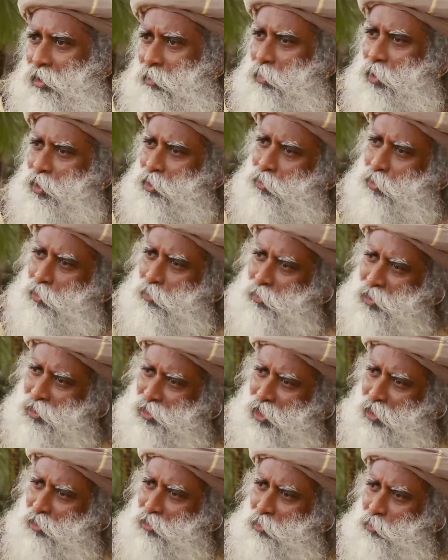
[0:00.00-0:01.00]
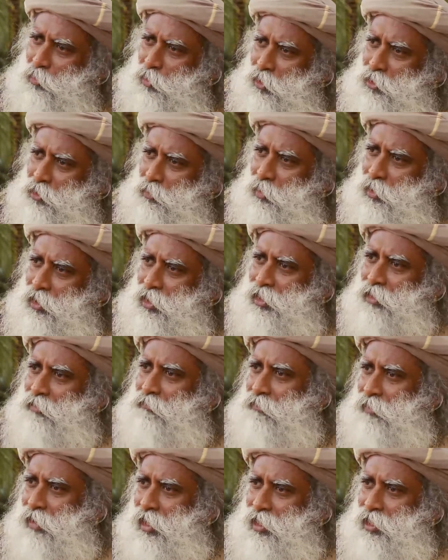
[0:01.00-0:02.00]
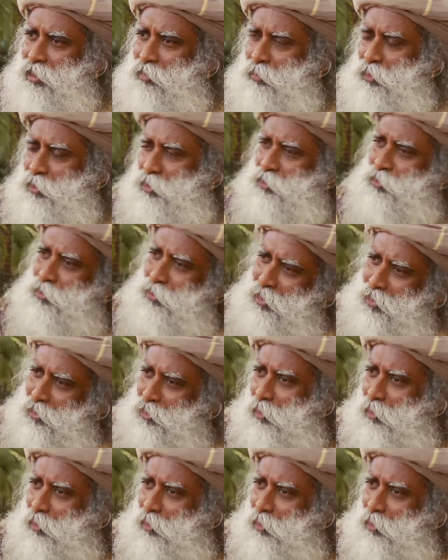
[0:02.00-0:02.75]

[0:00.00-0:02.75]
but you will miss out the possibility of flying because you're in